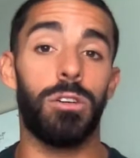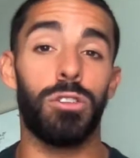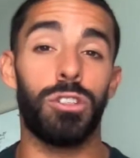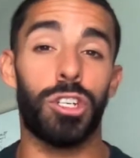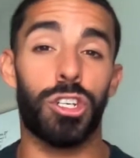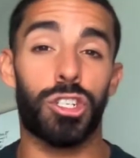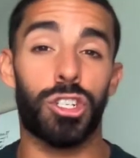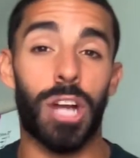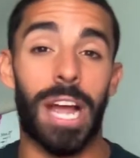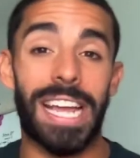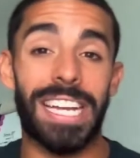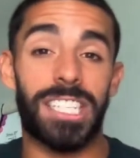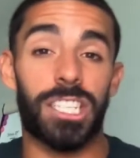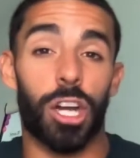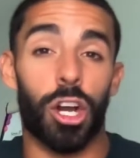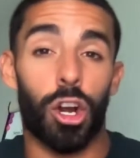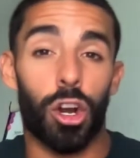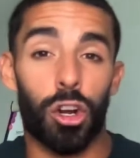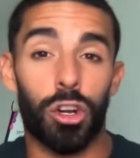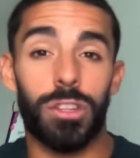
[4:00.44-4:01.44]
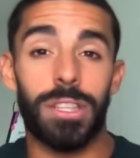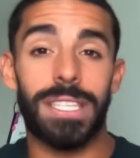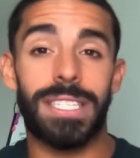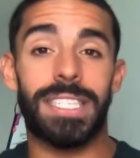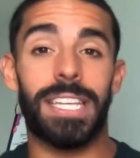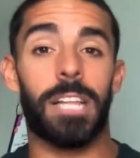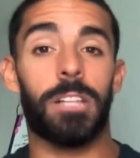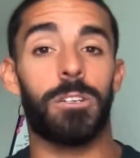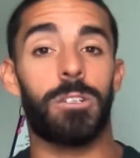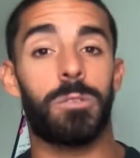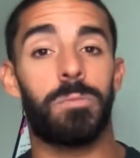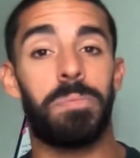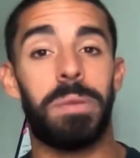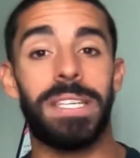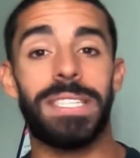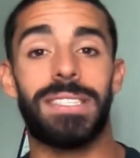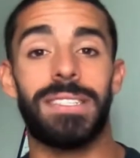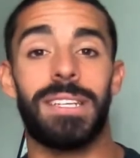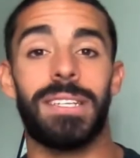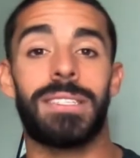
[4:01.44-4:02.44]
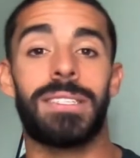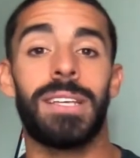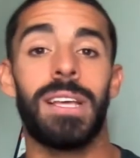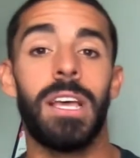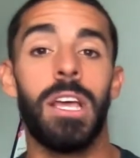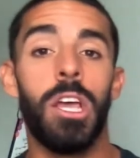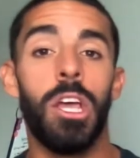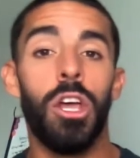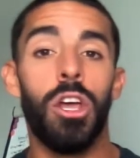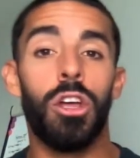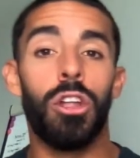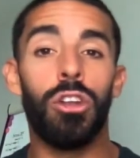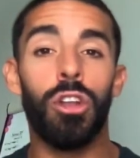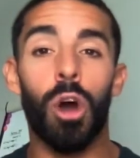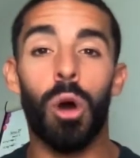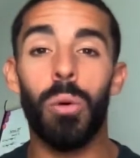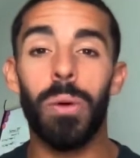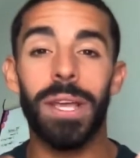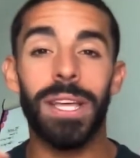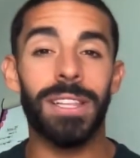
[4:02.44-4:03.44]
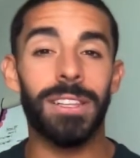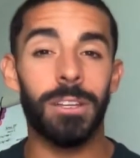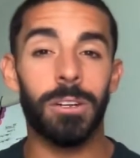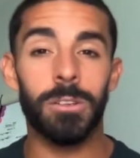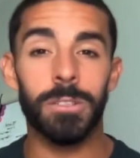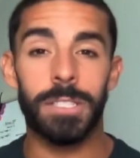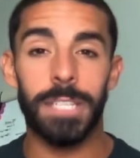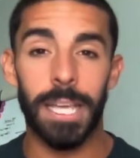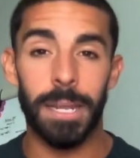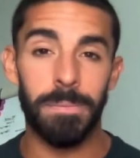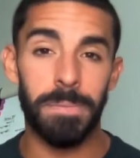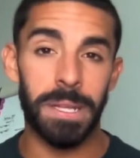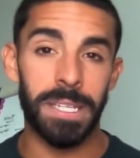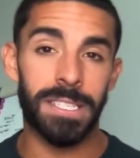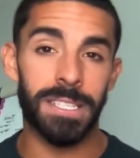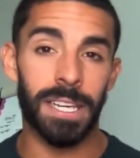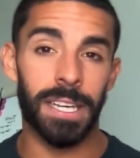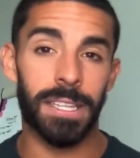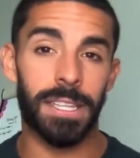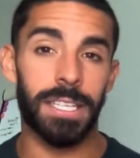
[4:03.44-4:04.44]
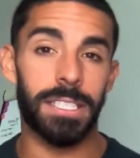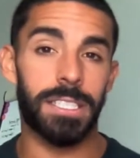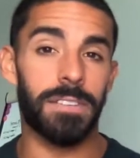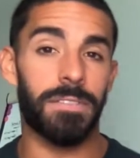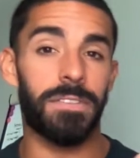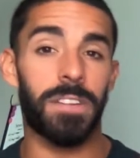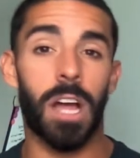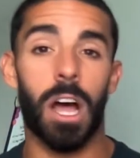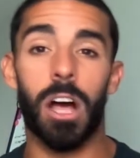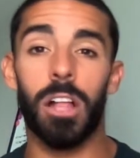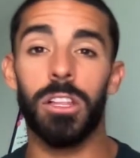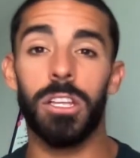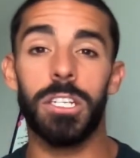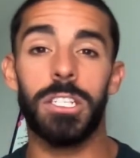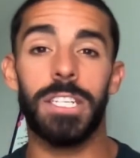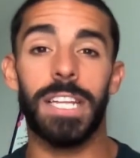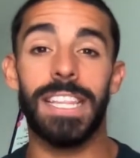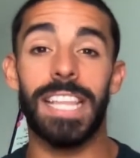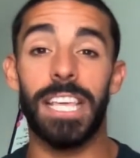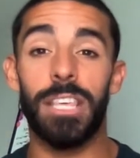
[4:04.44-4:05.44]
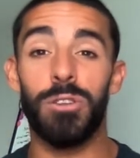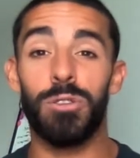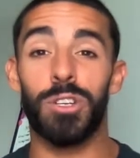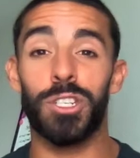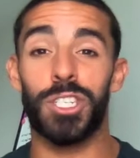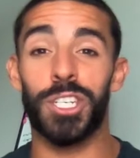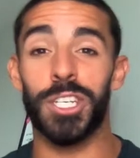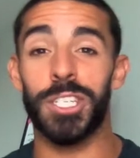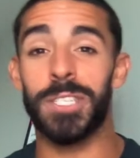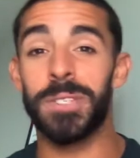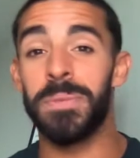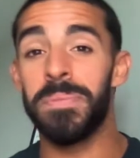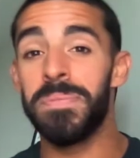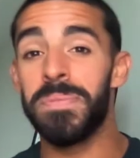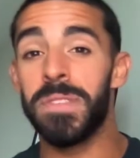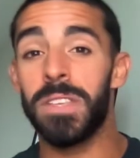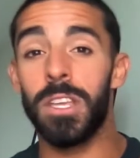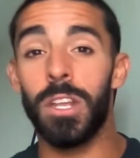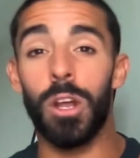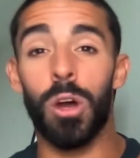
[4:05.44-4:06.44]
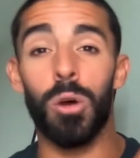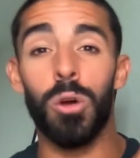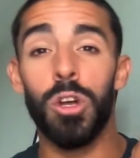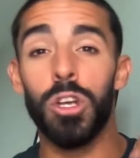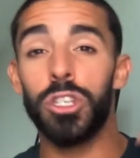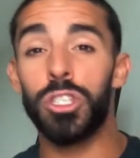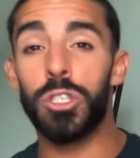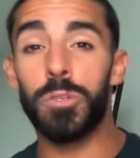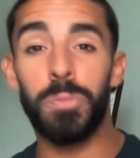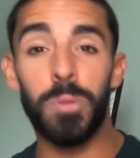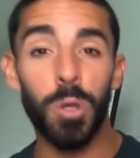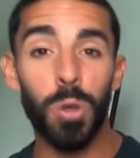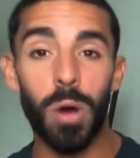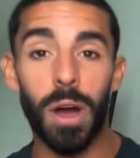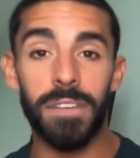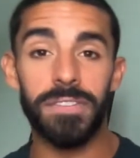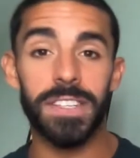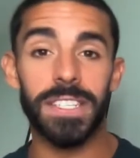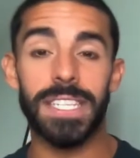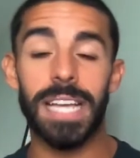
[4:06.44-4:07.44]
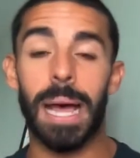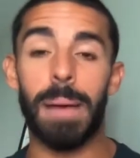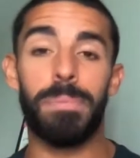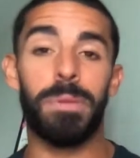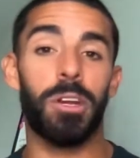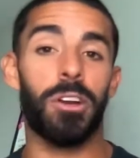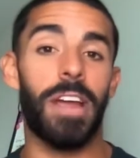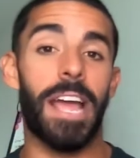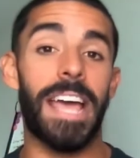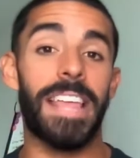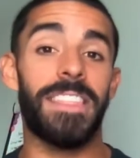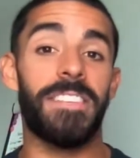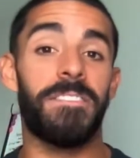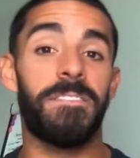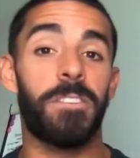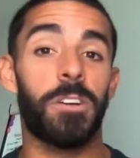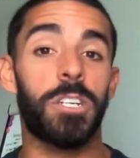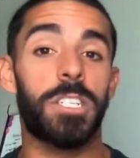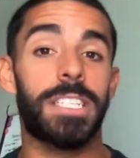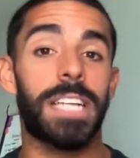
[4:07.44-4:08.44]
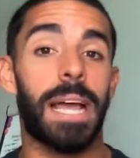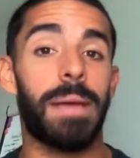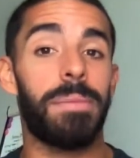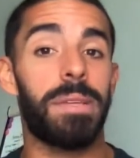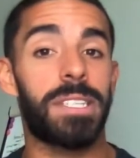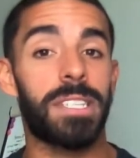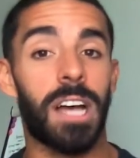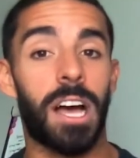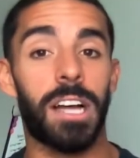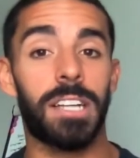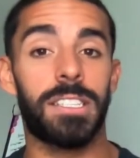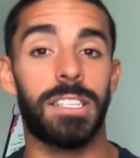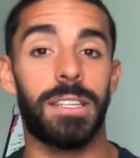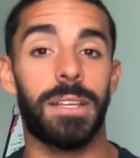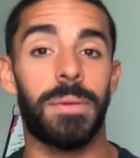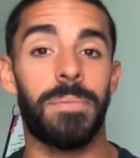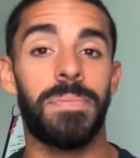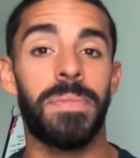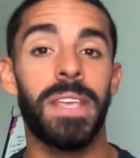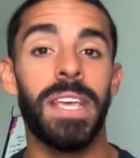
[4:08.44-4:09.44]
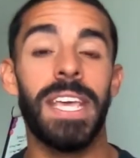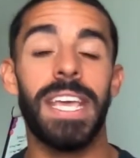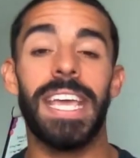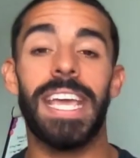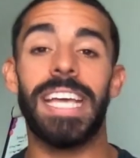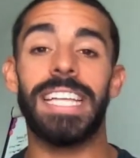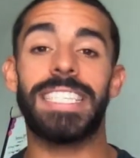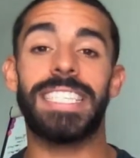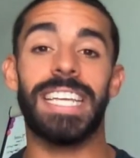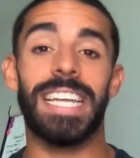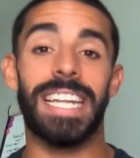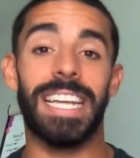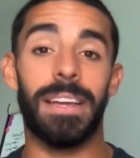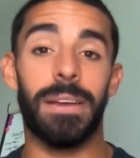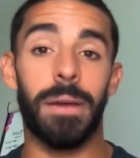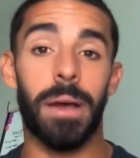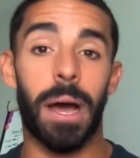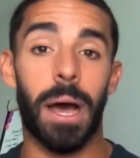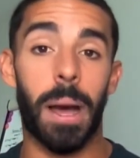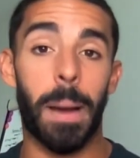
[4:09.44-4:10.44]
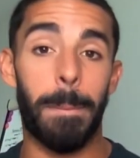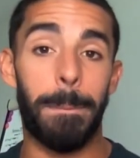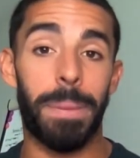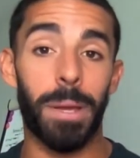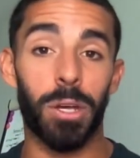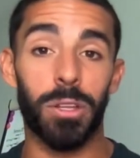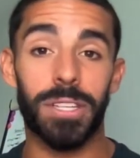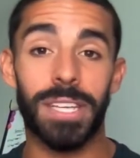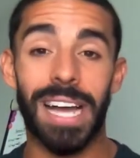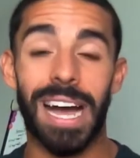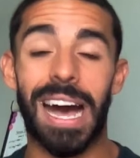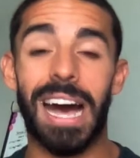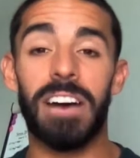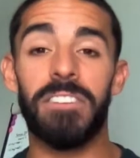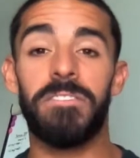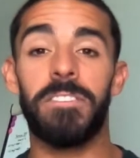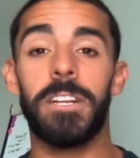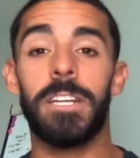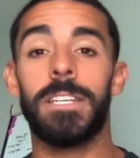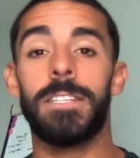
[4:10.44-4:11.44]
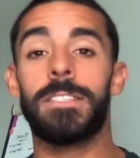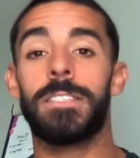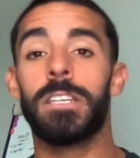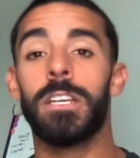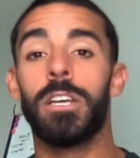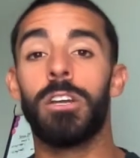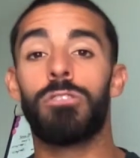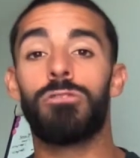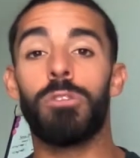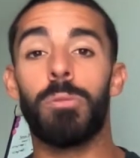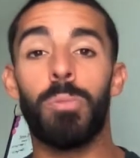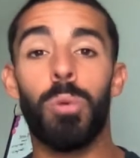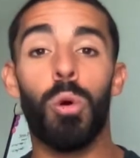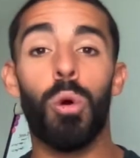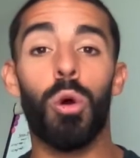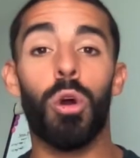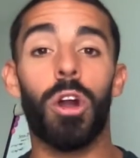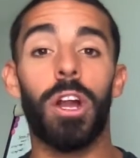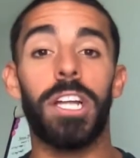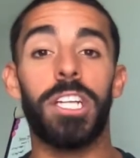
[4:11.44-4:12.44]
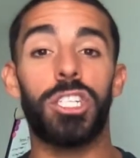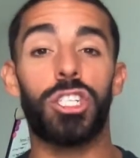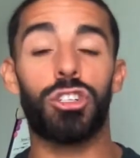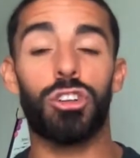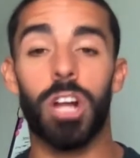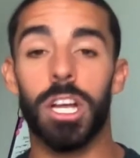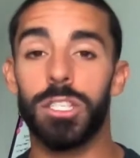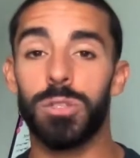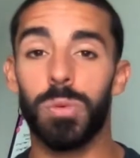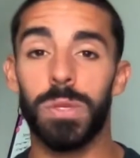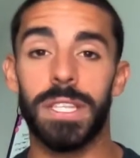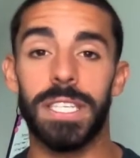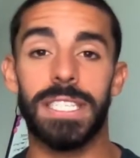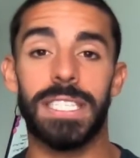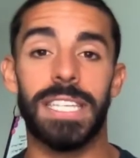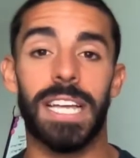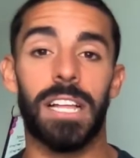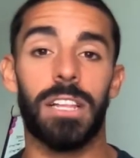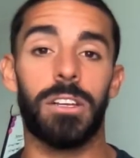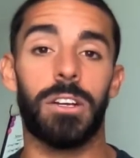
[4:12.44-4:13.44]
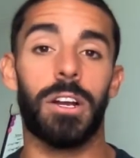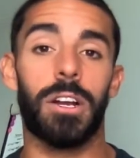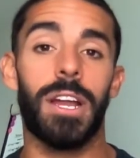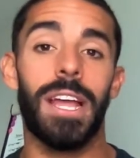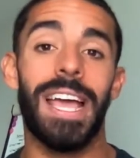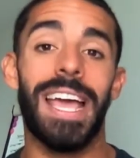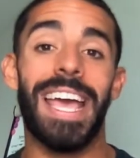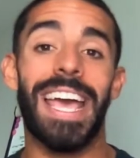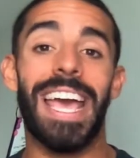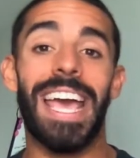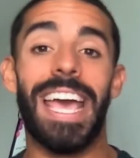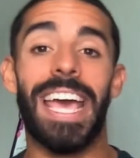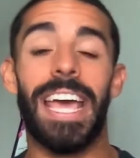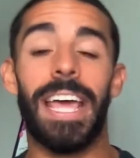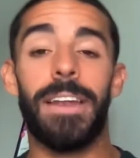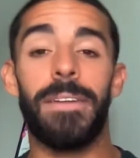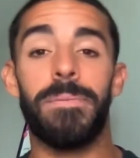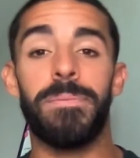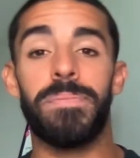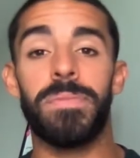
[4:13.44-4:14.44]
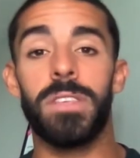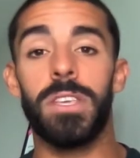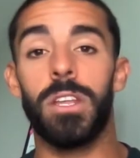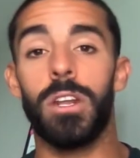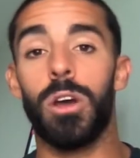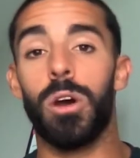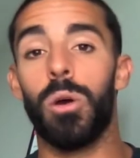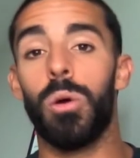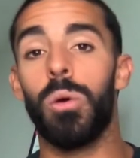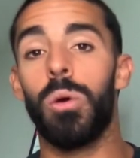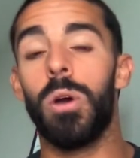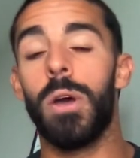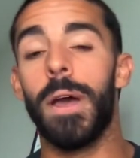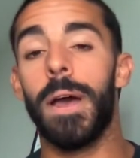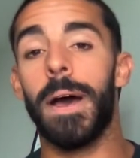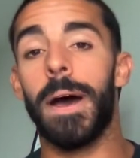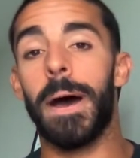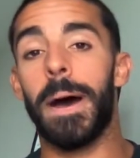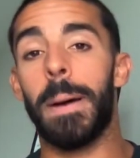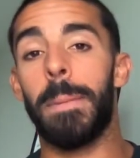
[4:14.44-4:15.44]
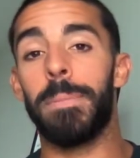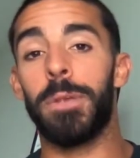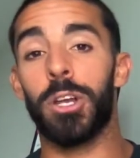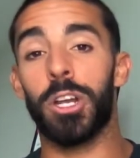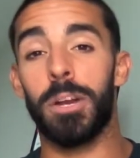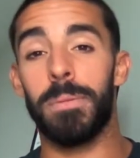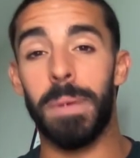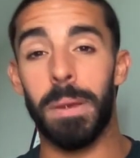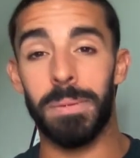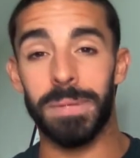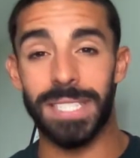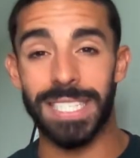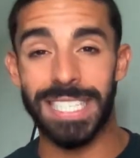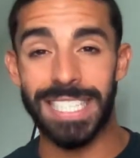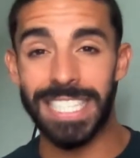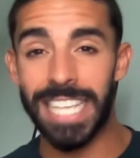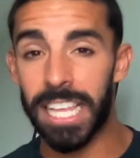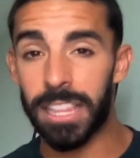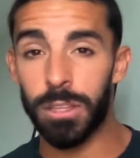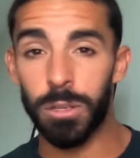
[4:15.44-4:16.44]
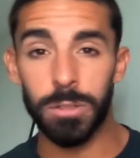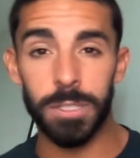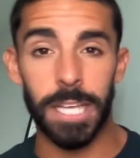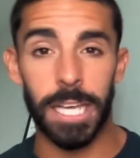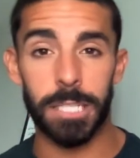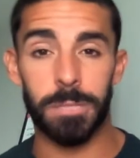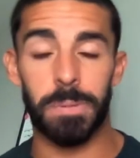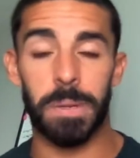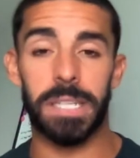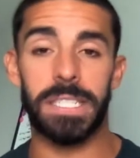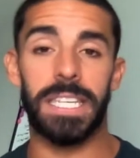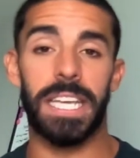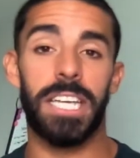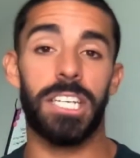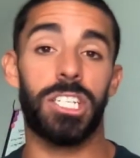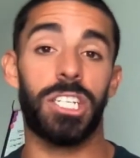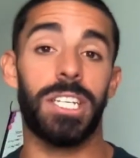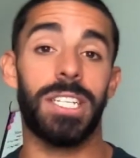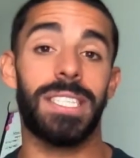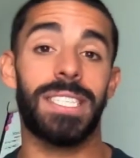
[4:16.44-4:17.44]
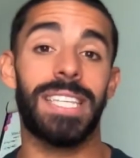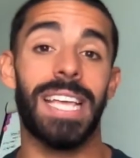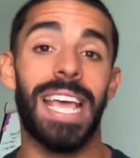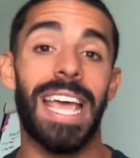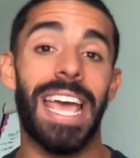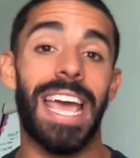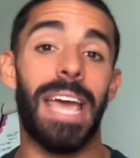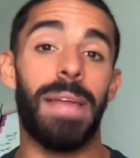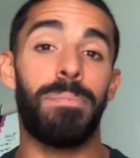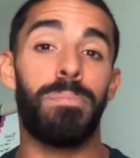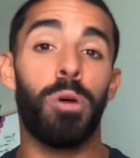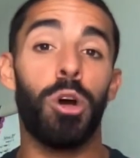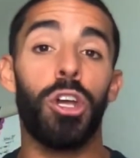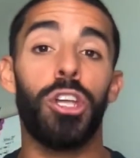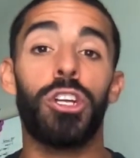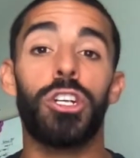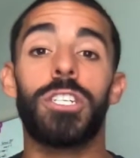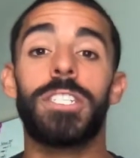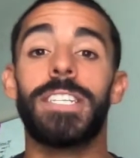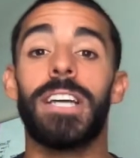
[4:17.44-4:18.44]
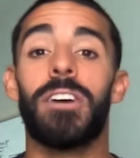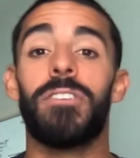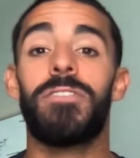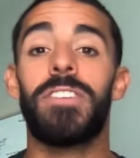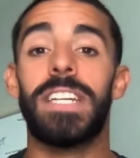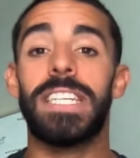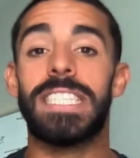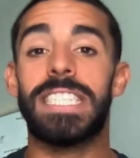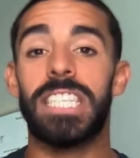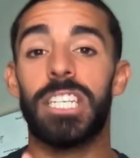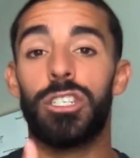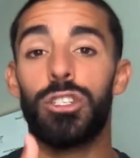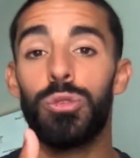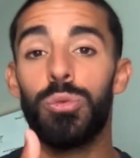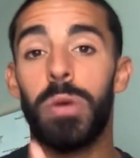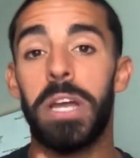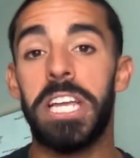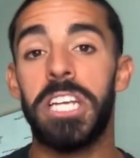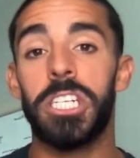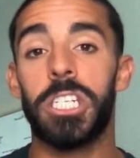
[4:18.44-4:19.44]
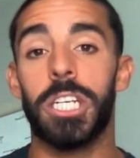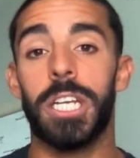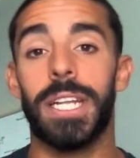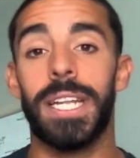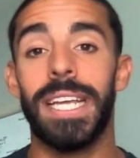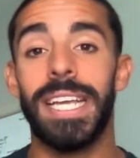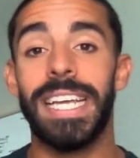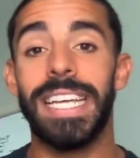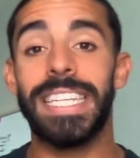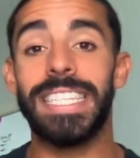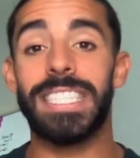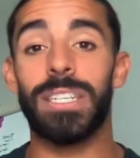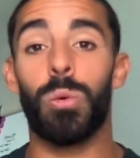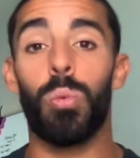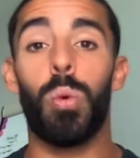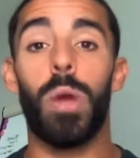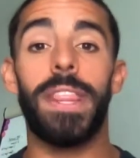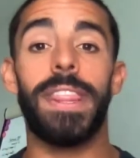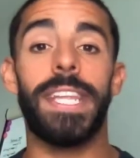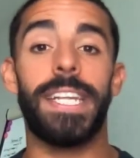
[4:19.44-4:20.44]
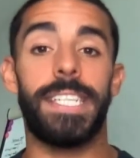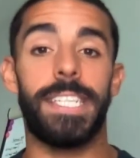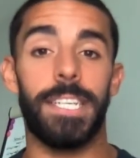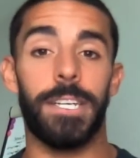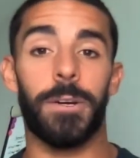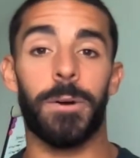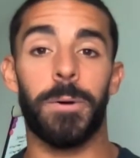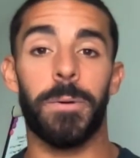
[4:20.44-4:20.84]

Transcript: and you're trying to earn the seller's business, knowing little tidbits like this of knowledge that you could just, spew off the top of your head the first time you talk to them, it's going to build confidence, rapport, and trust with the seller. And, you're going to be able to set those expectations and put yourself in a situation to win the deal.